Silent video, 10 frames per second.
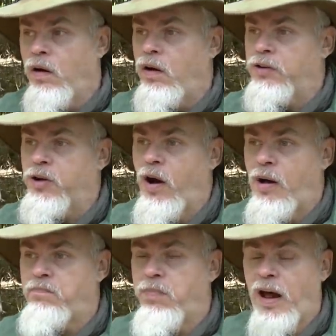And so
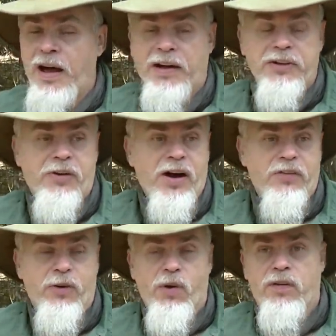I'm blindly trying
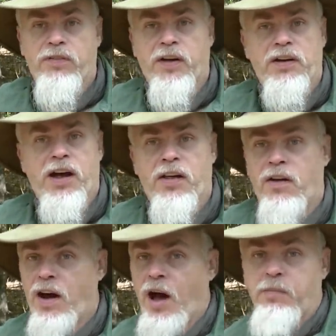to throw everything
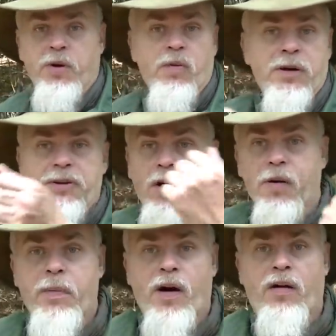together, and I pulled my
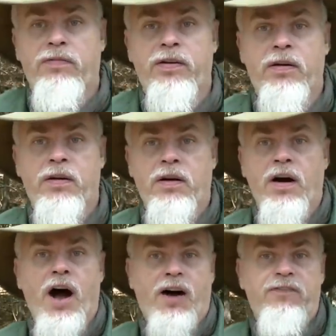tarp off,
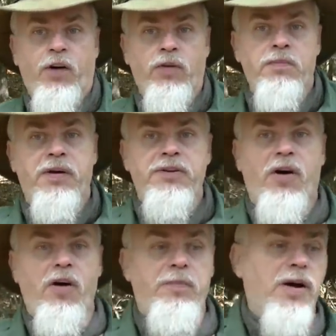I folded my
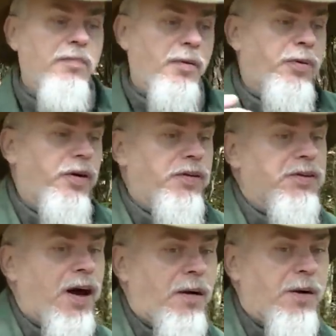tarp up, I put it in
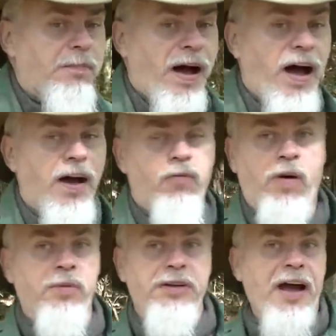the top of my pack,
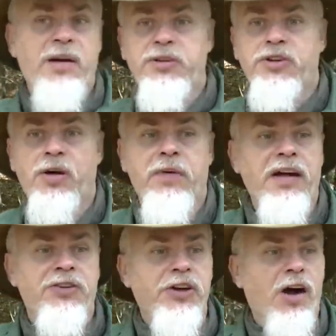one of them's handing me something to
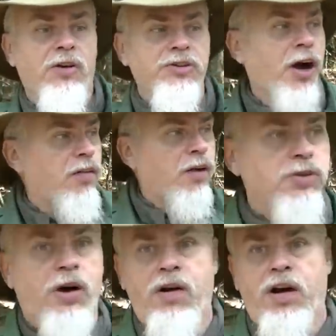eat, let's go, the
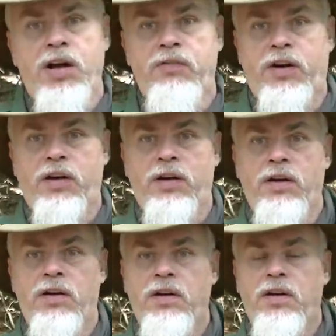already leaving.
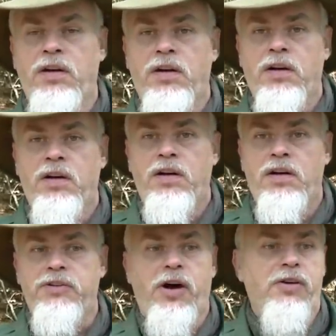
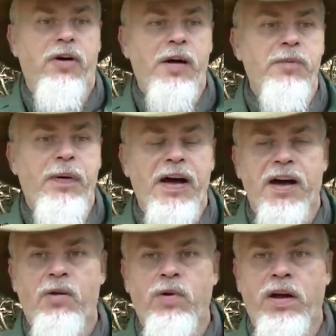So I grabbed my pack
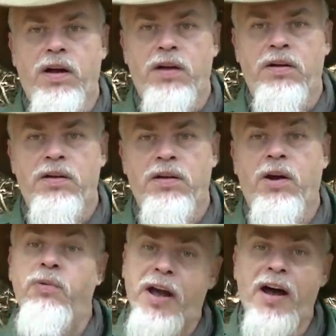and I went.
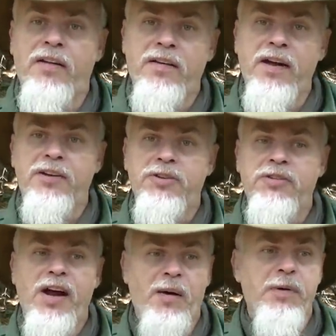And we got to the next
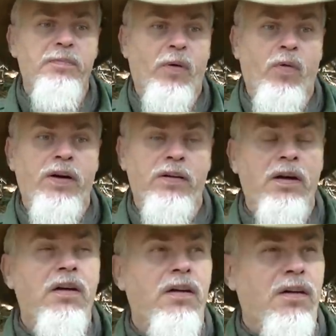stopping point,
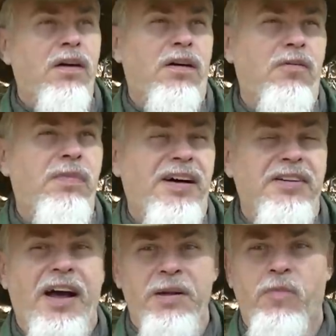about
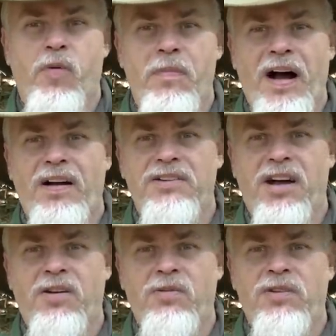8 more miles
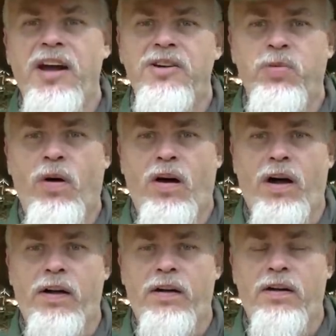on. Guess what?